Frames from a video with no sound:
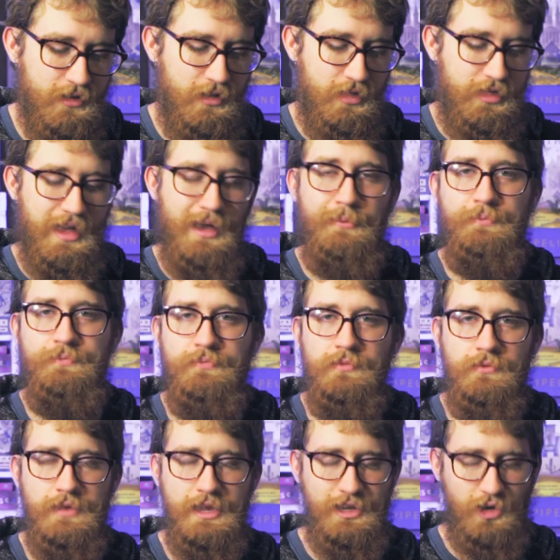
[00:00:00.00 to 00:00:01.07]
them
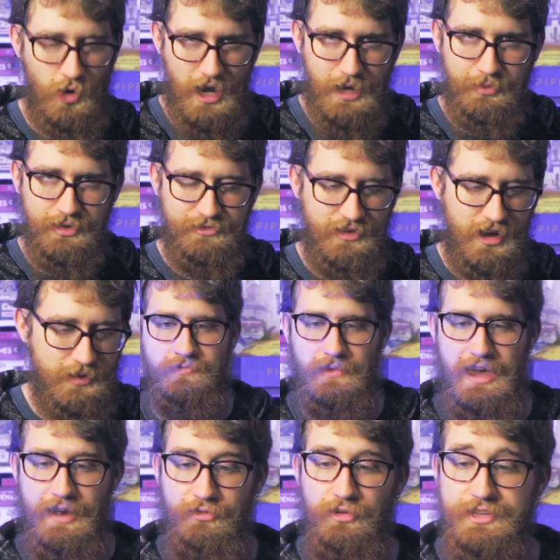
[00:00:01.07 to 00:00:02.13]
incredibly fun.
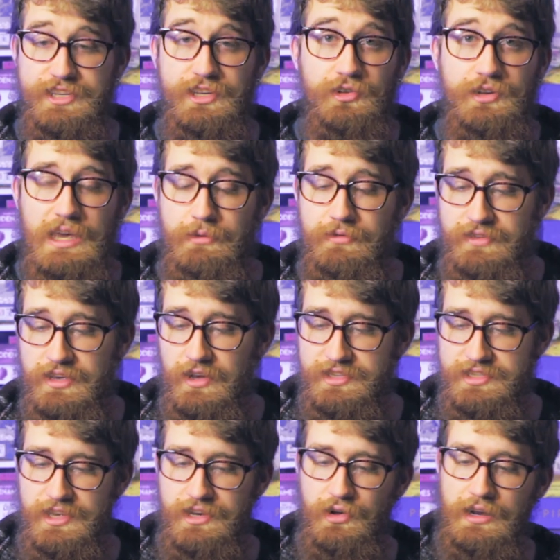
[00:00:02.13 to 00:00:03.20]
Every single game of
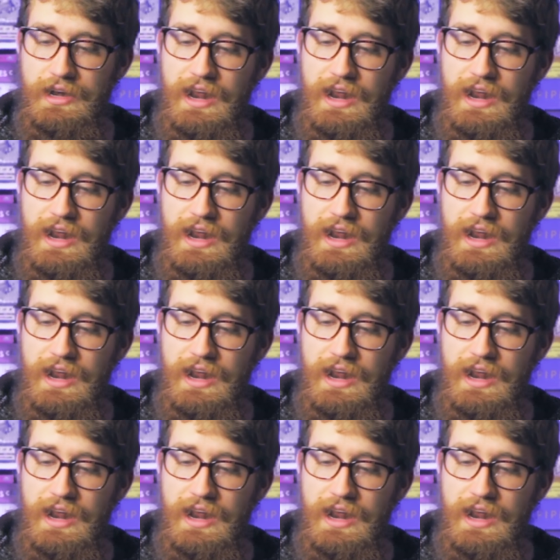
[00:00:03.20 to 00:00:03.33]
Aeons End, you're gonna